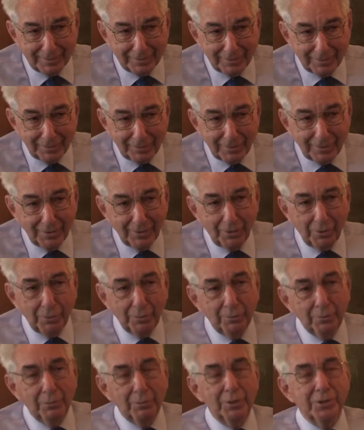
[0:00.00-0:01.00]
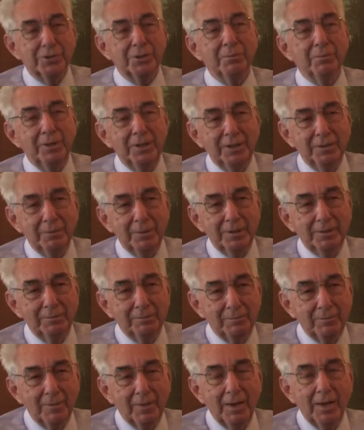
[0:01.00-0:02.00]
What's it mean to me?
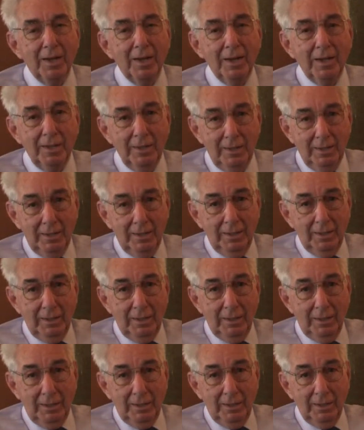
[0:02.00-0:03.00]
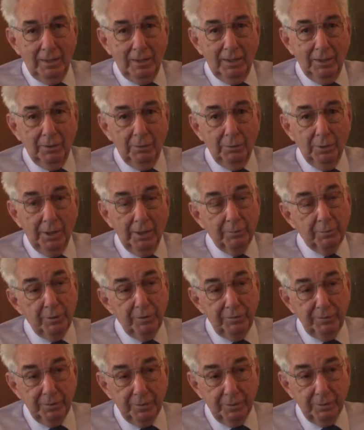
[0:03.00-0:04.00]
When
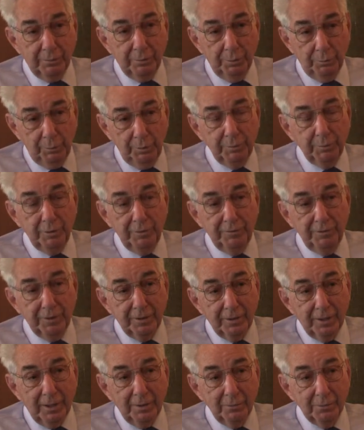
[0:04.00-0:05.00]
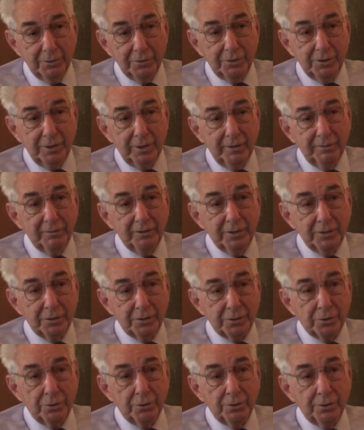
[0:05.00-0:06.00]
we moved here, I was 11
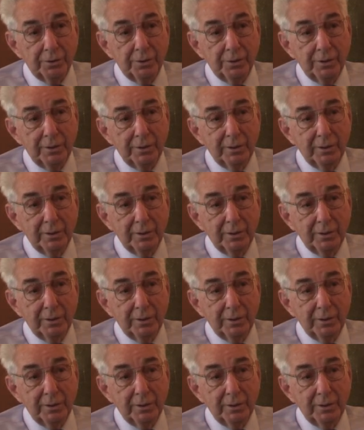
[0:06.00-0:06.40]
years old.